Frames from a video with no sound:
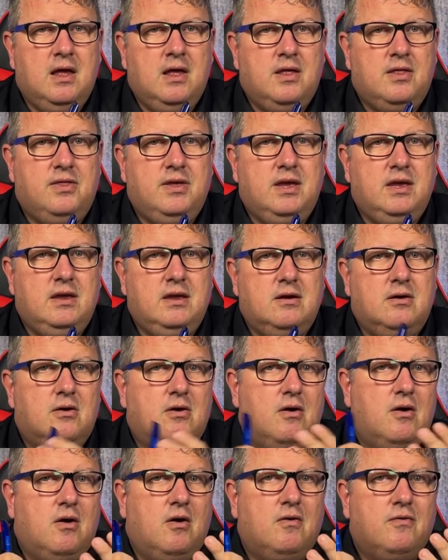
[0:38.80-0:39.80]
The
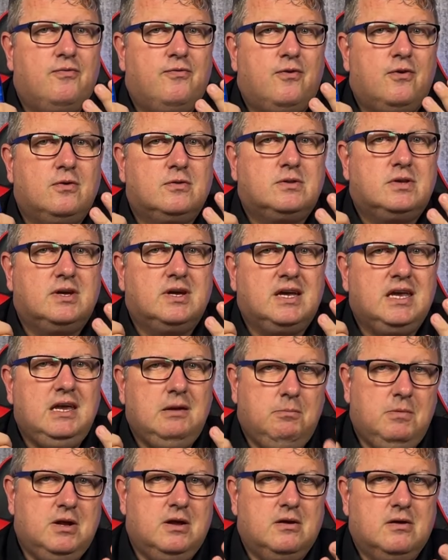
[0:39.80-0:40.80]
enfant
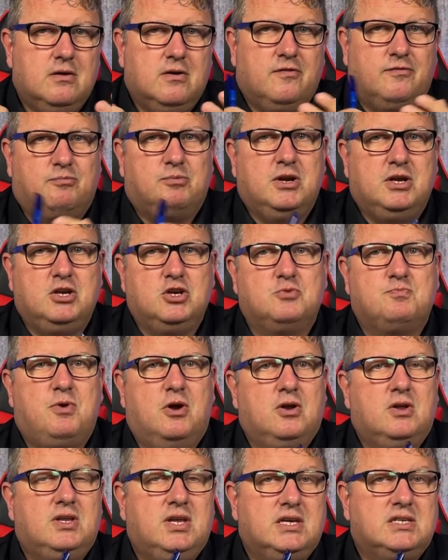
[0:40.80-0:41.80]
terrible of British
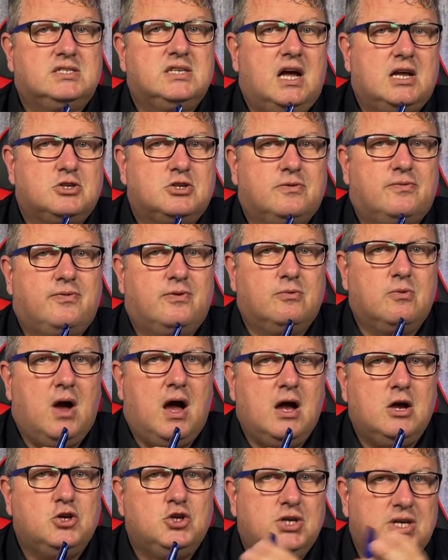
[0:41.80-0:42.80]
politics, Nigel
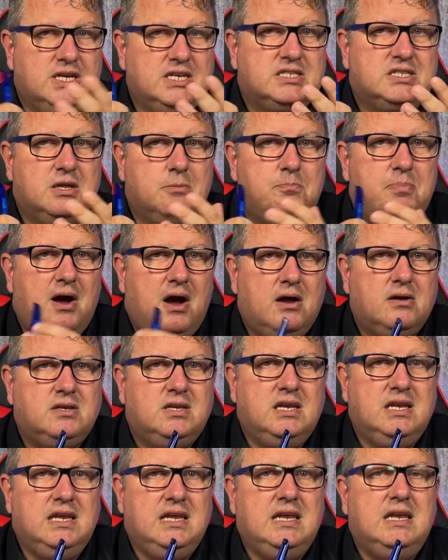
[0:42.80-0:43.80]
Farage, is the
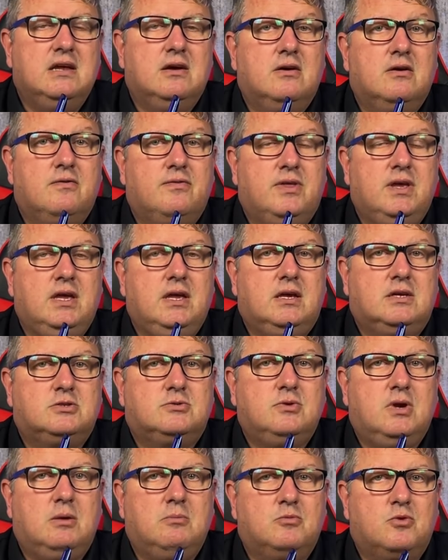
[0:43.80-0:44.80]
party leader of the
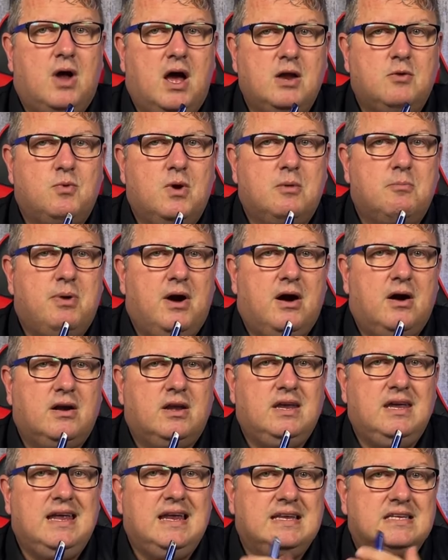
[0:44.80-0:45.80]
extreme right-wing
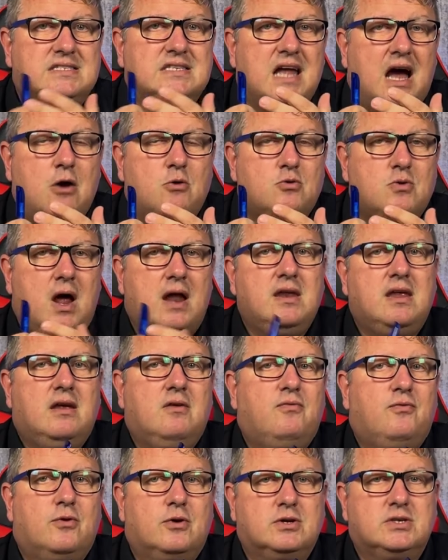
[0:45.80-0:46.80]
party and is now running
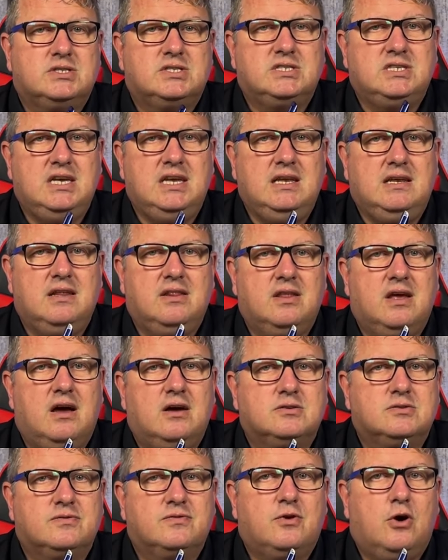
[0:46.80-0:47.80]
for a seat in the
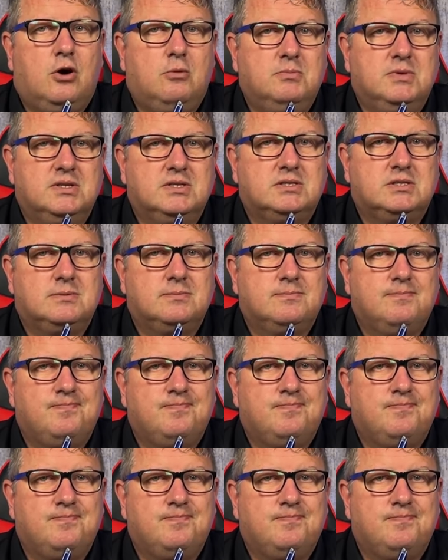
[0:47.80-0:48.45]
House of Commons.